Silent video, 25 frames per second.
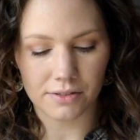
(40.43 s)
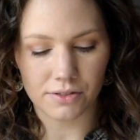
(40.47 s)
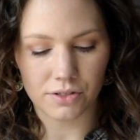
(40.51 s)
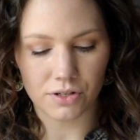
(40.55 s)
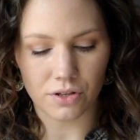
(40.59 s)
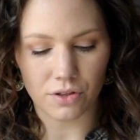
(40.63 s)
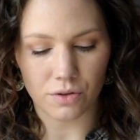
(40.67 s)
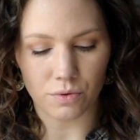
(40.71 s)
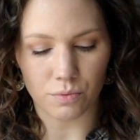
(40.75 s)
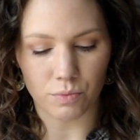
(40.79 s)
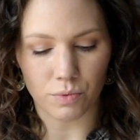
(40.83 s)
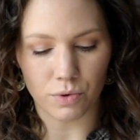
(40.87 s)
to
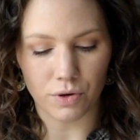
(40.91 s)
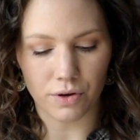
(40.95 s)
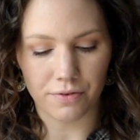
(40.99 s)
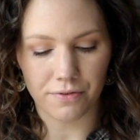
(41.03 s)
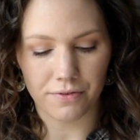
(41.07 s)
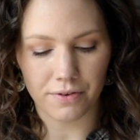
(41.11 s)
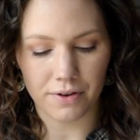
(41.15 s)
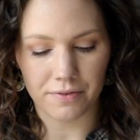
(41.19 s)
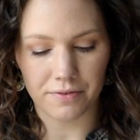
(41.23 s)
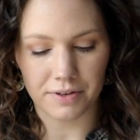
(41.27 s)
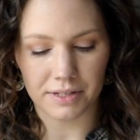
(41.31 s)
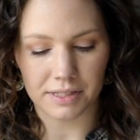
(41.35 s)
the
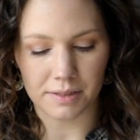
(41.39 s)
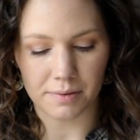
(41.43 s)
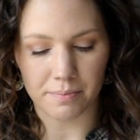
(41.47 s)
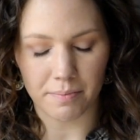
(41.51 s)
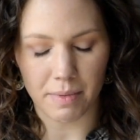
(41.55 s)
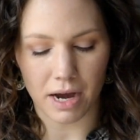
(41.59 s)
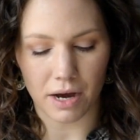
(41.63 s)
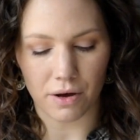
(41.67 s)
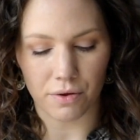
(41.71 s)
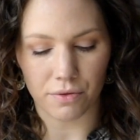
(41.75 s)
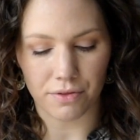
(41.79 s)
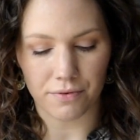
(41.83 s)
roof of its
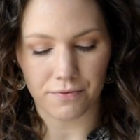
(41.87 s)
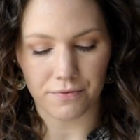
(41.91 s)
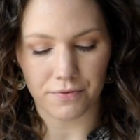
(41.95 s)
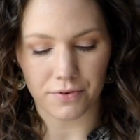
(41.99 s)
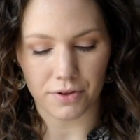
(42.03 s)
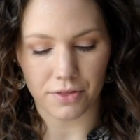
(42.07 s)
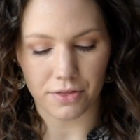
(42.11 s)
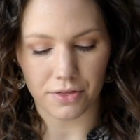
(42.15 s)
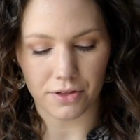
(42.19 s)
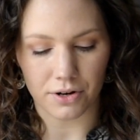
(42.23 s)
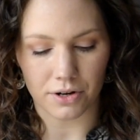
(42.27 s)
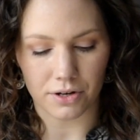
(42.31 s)
mouth for
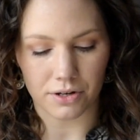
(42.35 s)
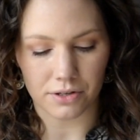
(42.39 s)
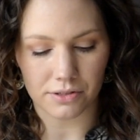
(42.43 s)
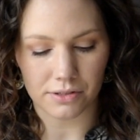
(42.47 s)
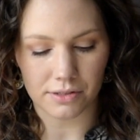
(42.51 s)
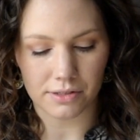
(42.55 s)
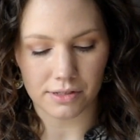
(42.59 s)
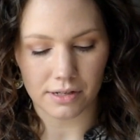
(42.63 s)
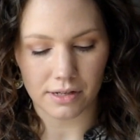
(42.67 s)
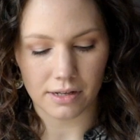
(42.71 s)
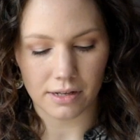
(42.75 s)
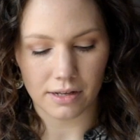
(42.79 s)

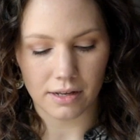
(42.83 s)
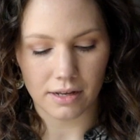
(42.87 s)
thirst.